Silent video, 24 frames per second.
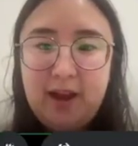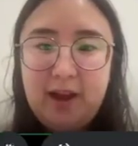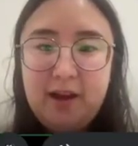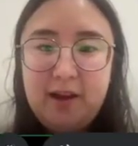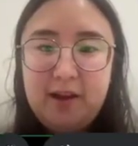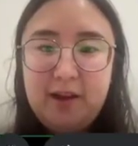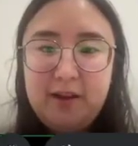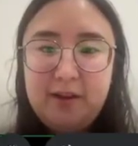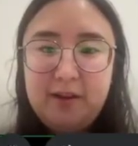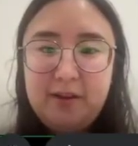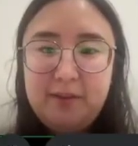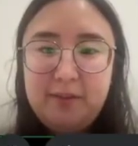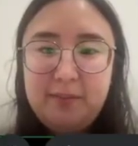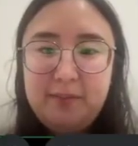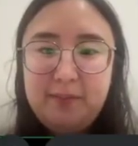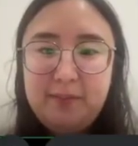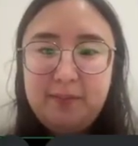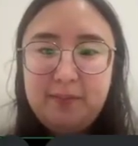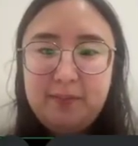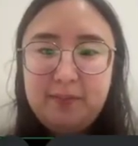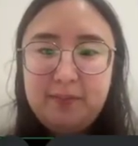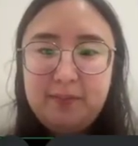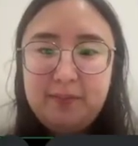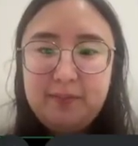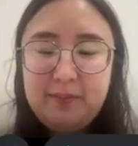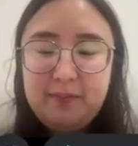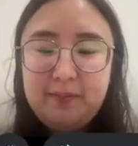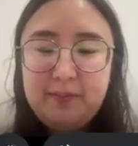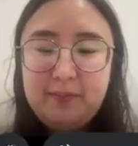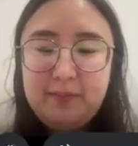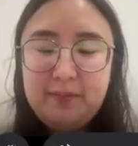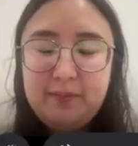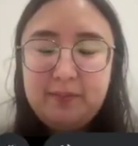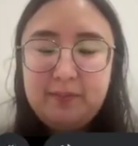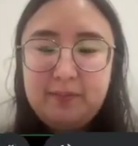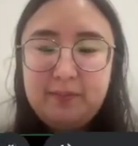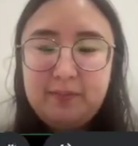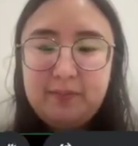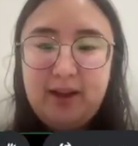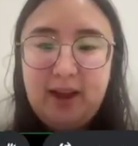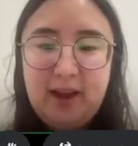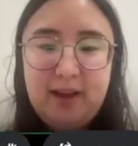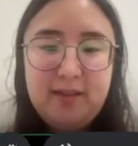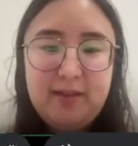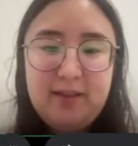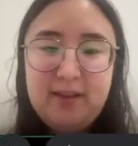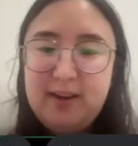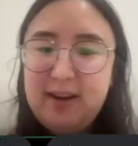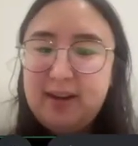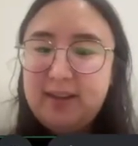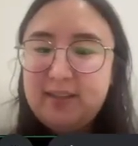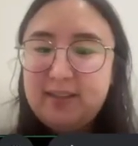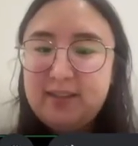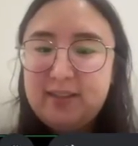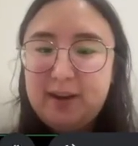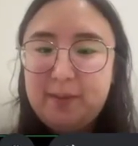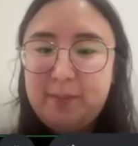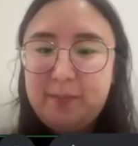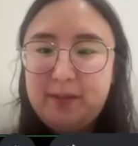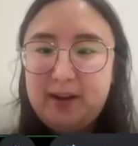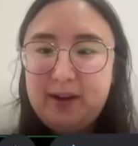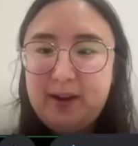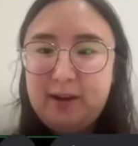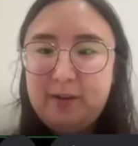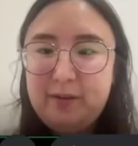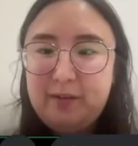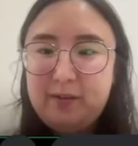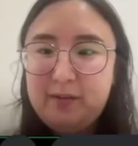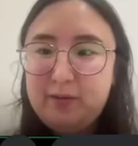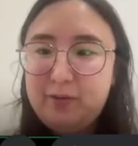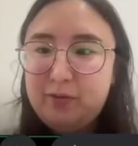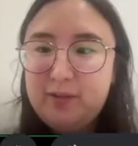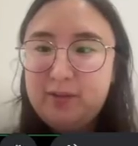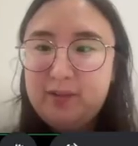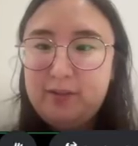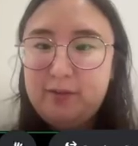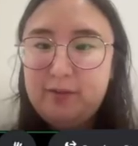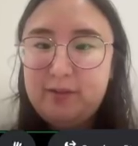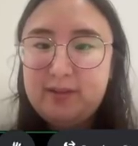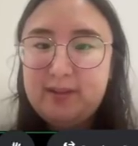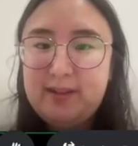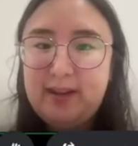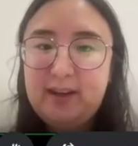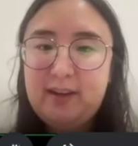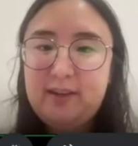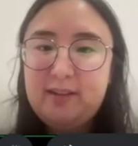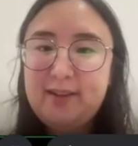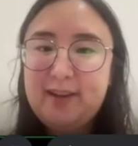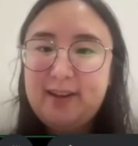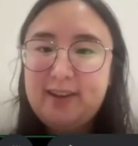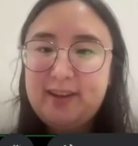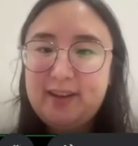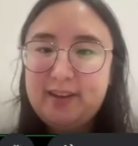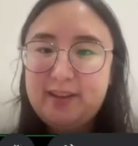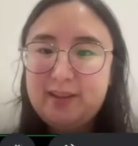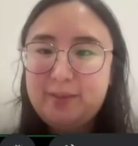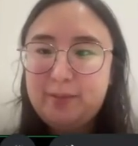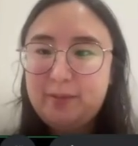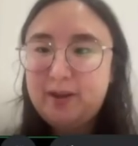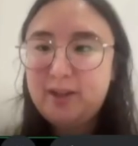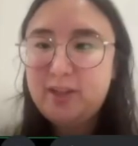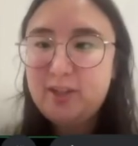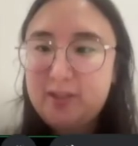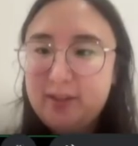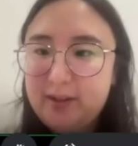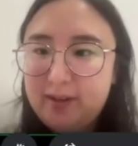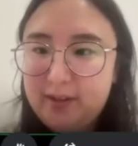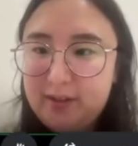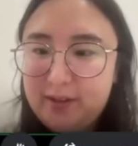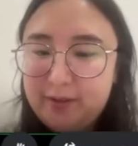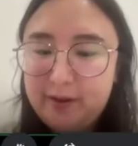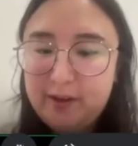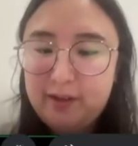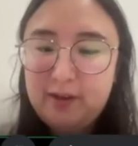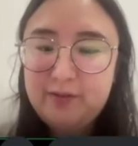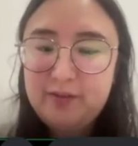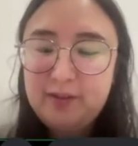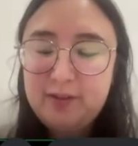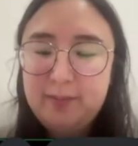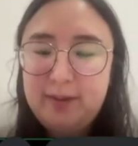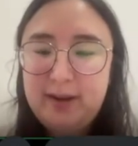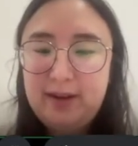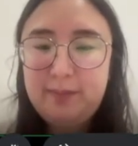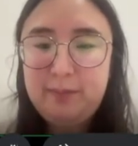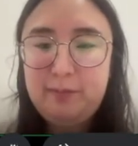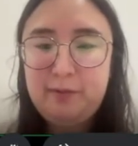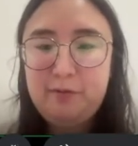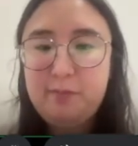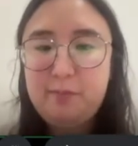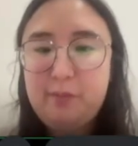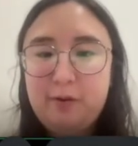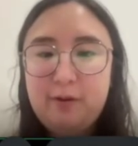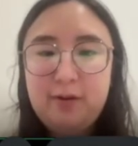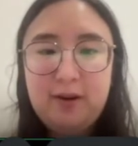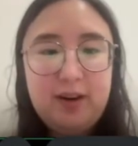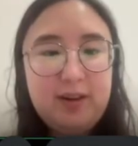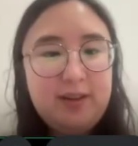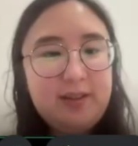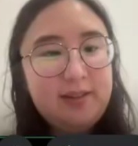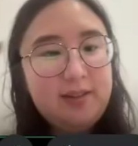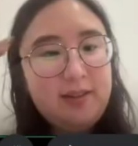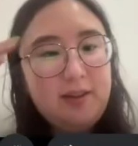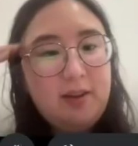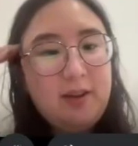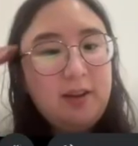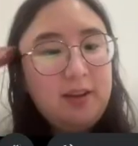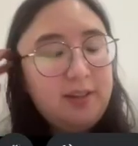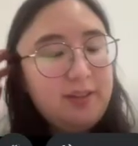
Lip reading: Yeah, and the next step that I usually do is like collect inspiration. So I love to make mood boards.